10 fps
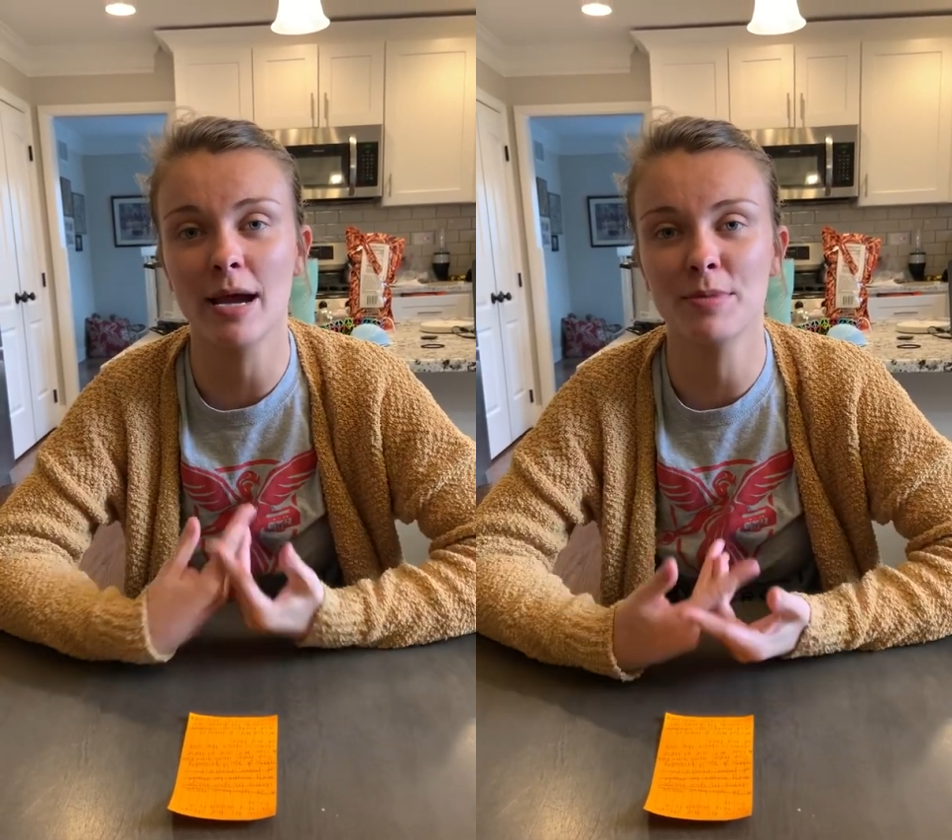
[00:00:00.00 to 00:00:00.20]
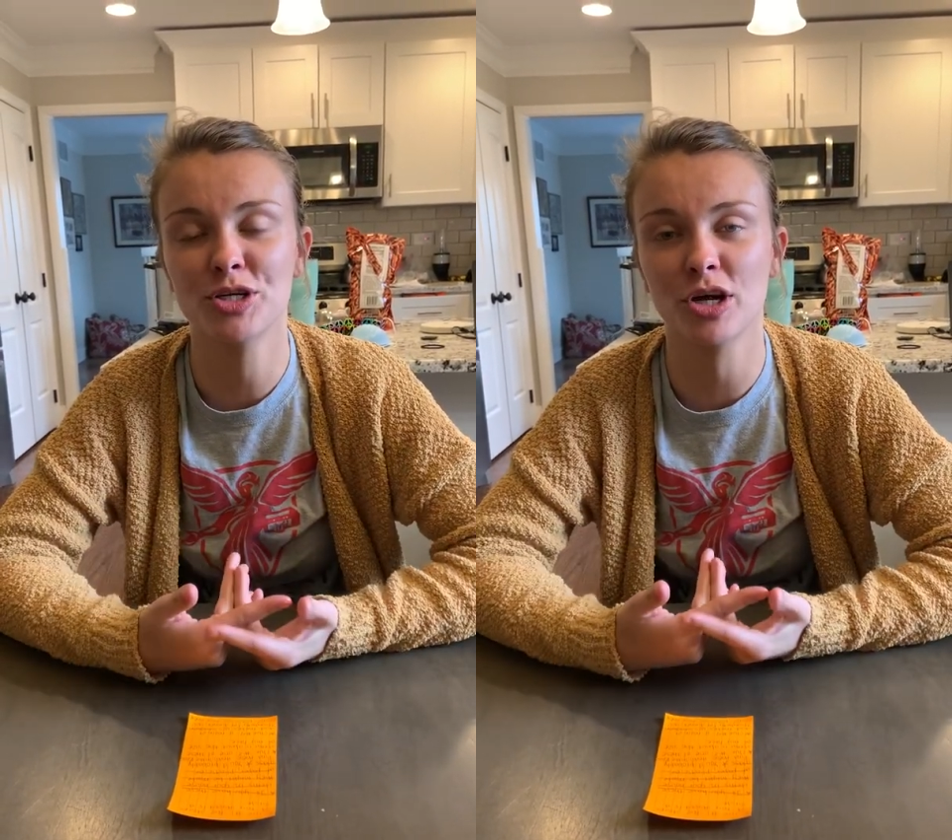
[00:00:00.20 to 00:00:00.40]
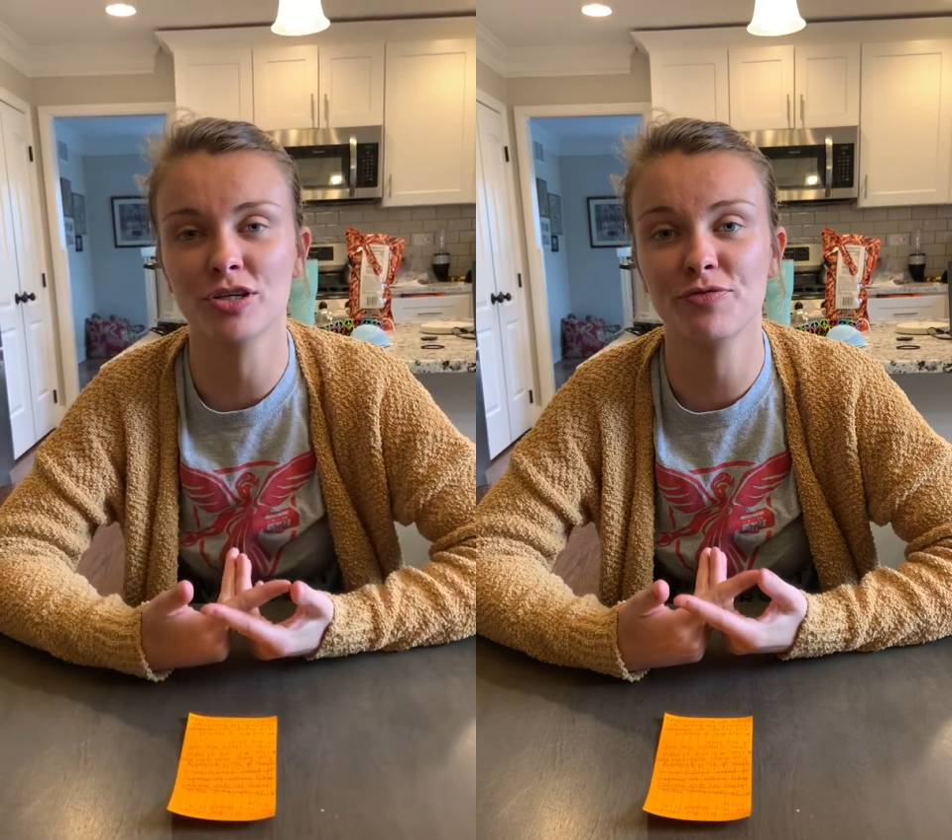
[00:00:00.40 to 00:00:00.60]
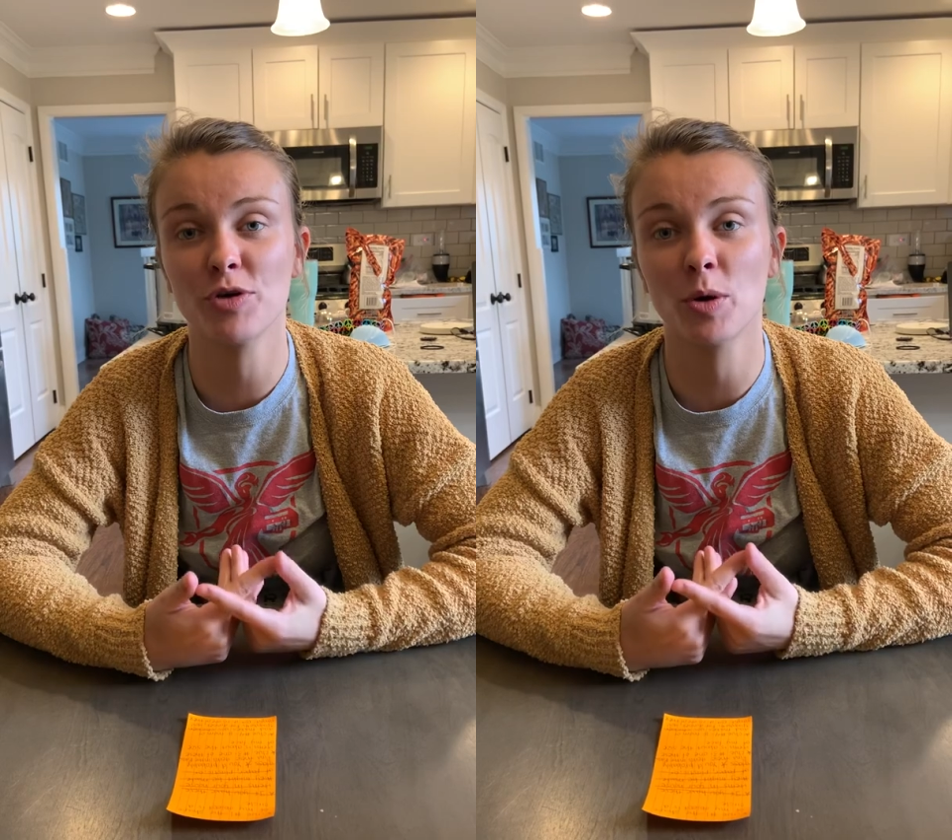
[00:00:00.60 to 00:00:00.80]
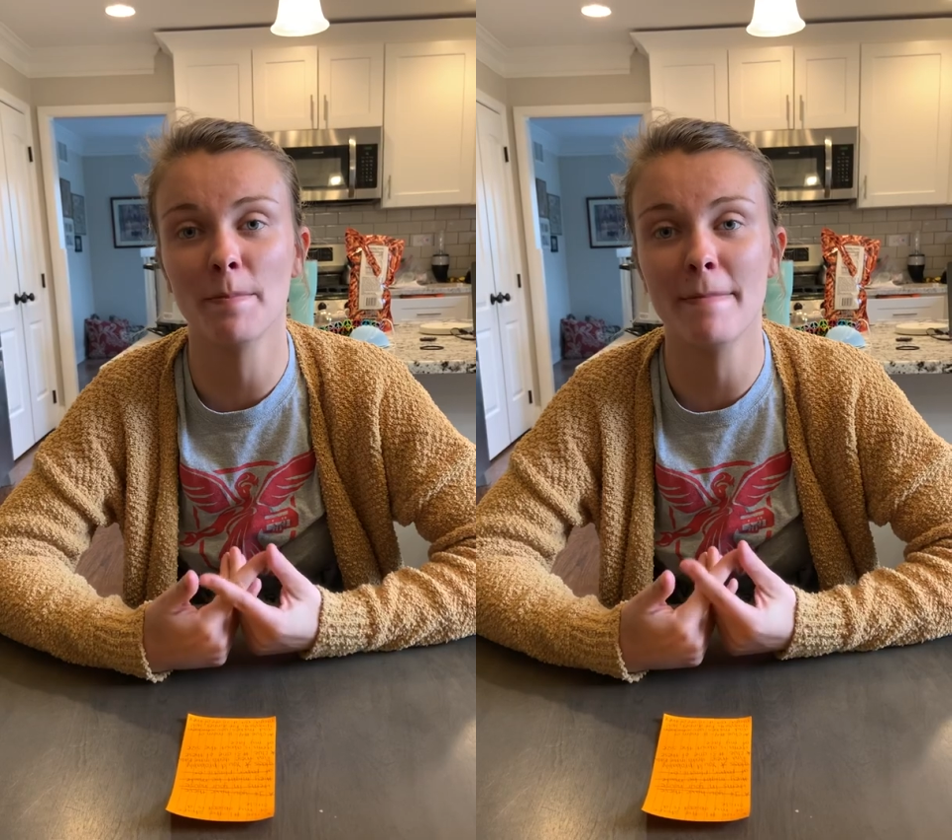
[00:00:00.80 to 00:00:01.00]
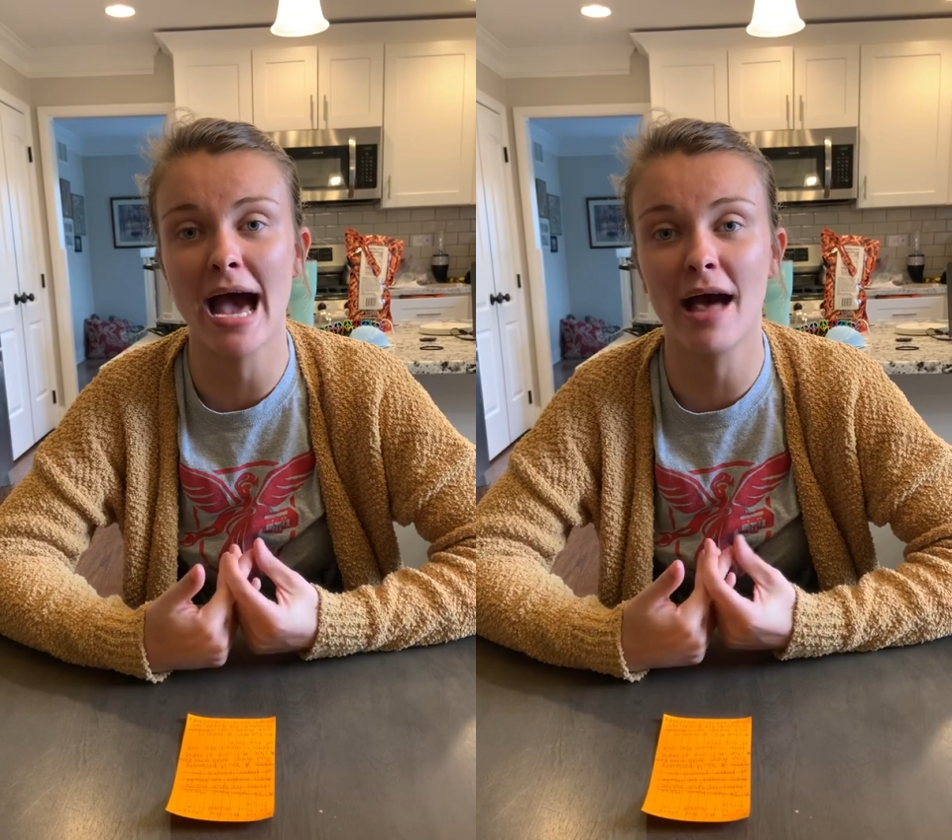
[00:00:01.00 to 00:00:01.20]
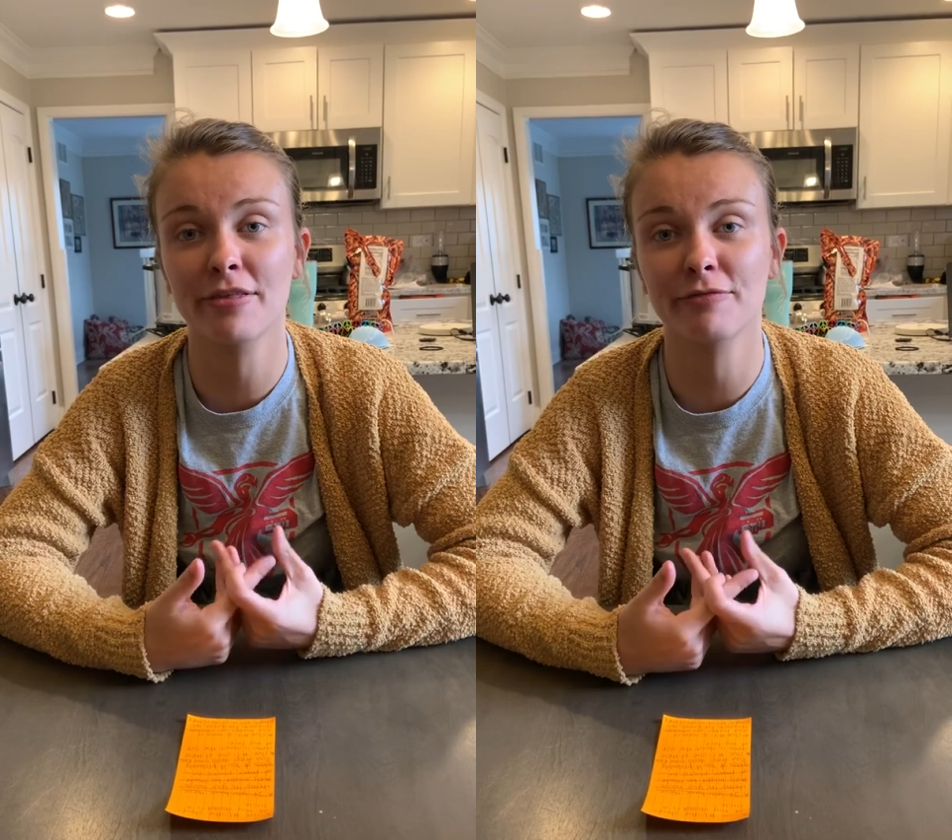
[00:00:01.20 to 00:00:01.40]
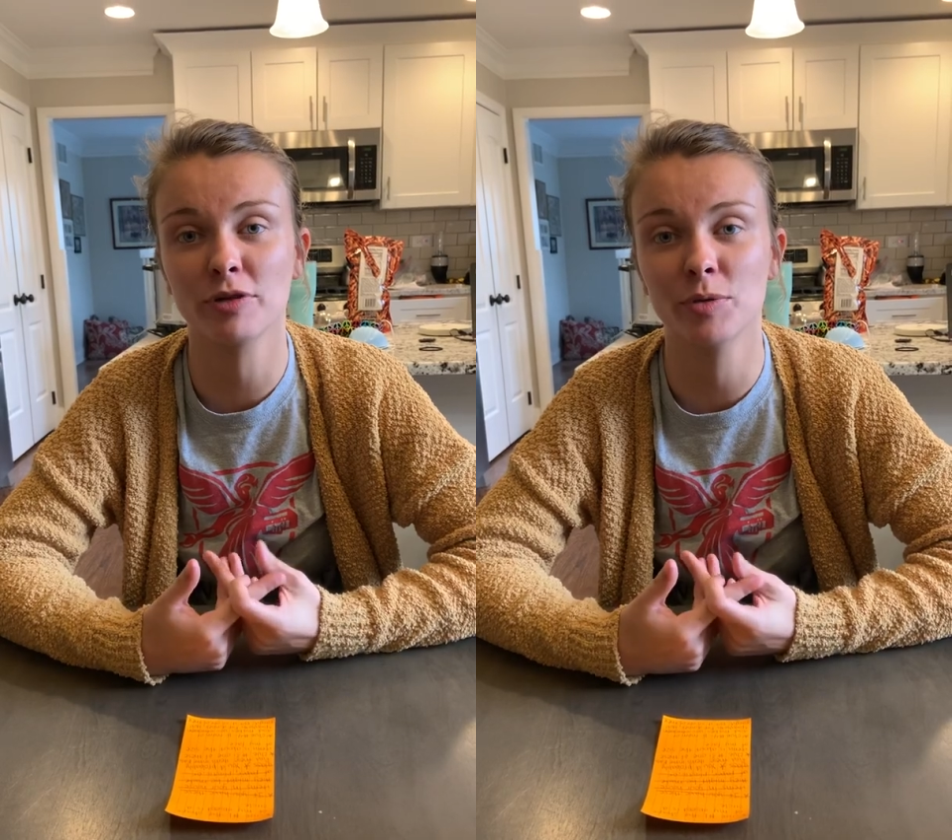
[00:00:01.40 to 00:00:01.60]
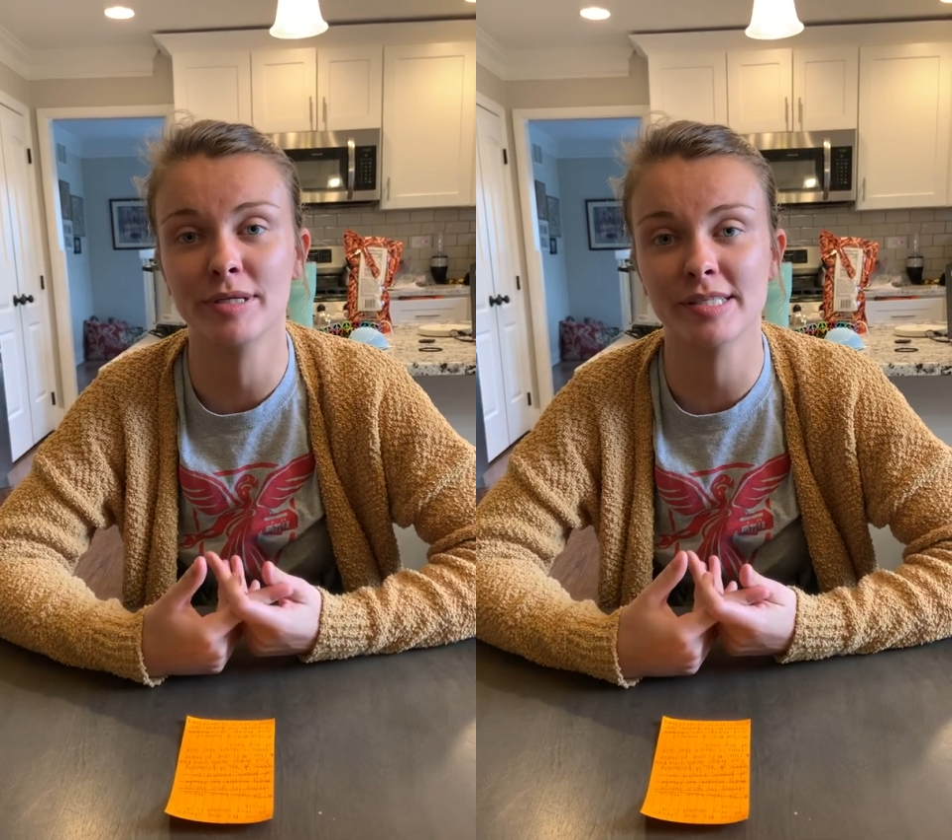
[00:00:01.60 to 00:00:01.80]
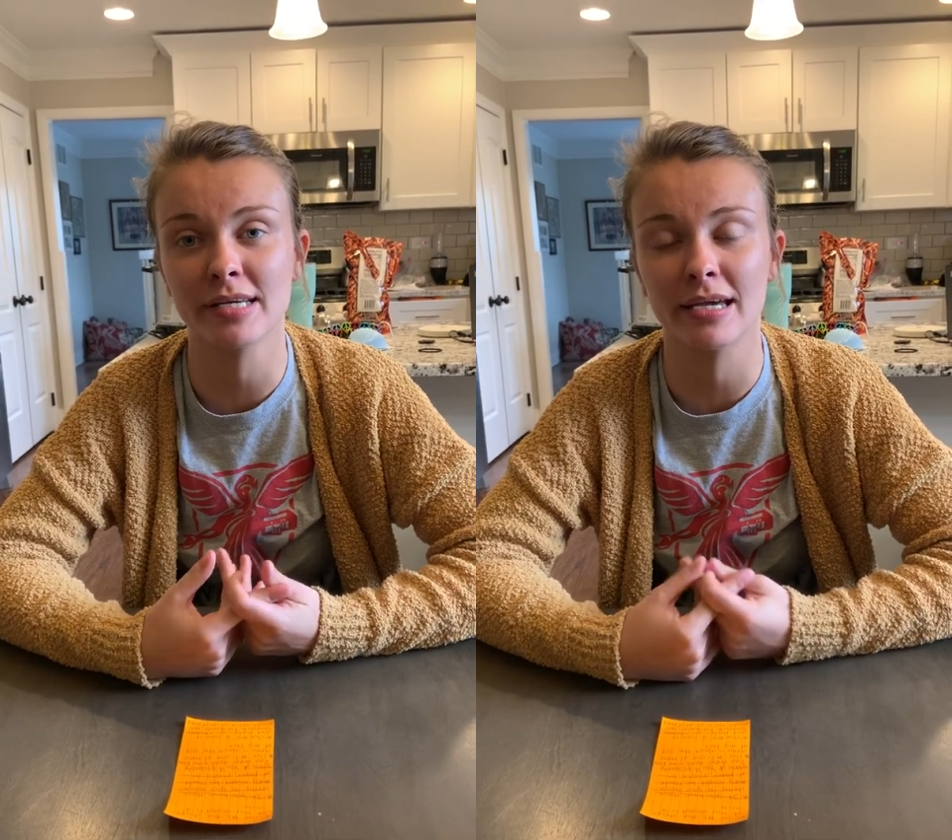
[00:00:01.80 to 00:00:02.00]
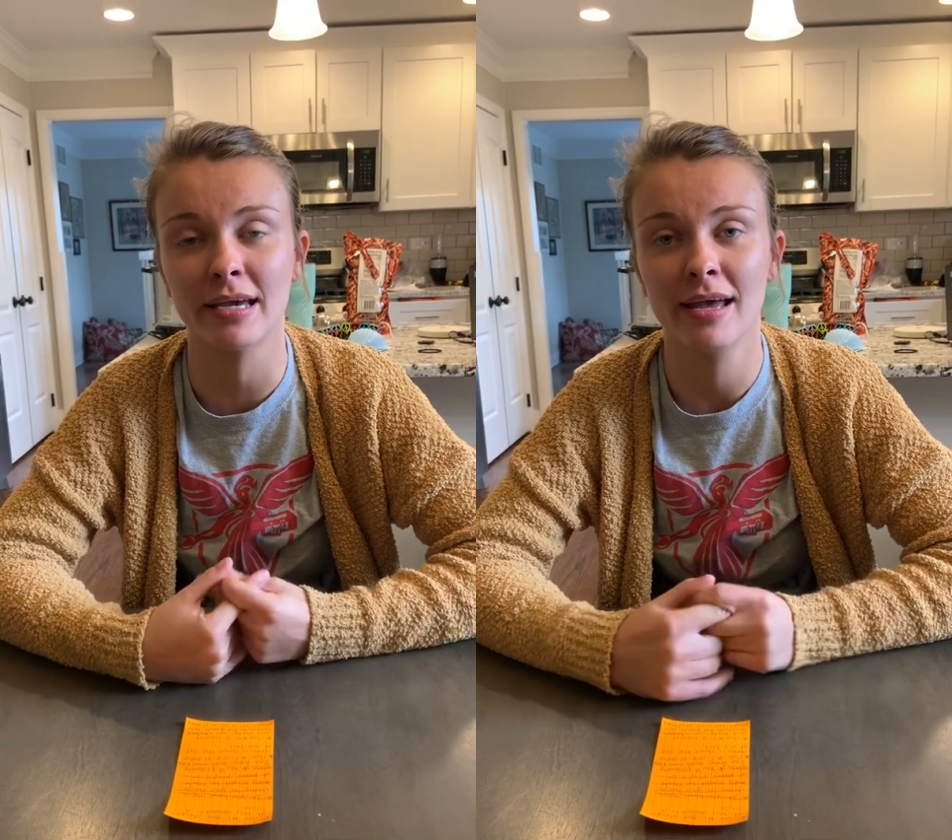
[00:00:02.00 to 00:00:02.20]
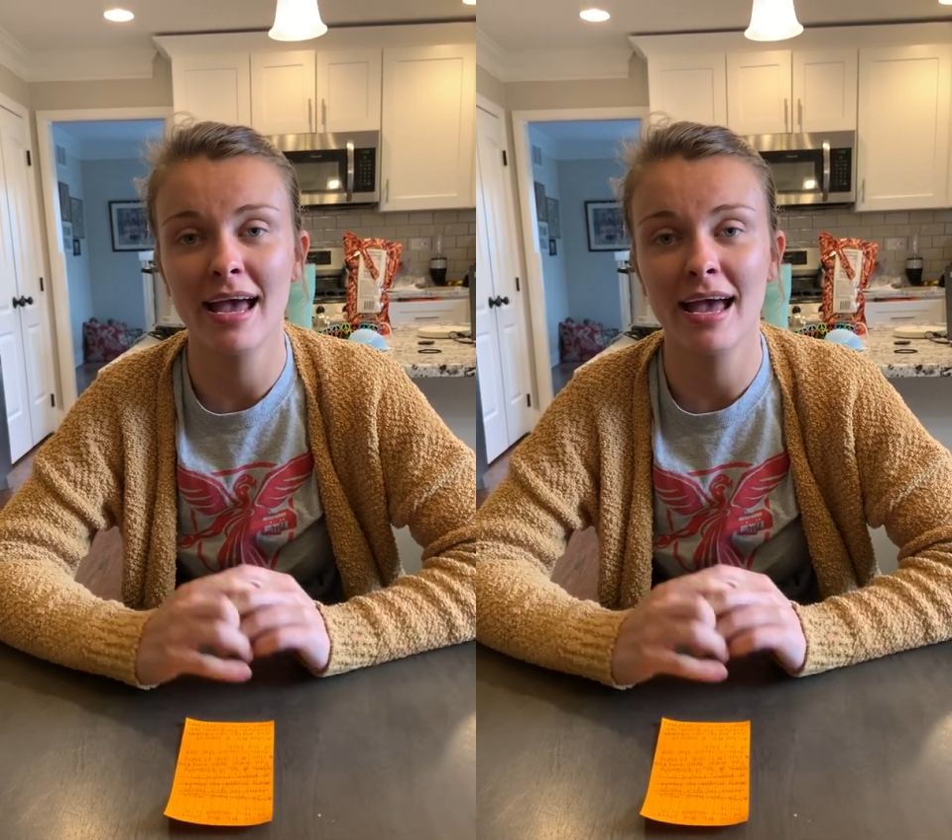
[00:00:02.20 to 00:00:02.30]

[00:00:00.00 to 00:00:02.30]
I'm in charge of your math fluency.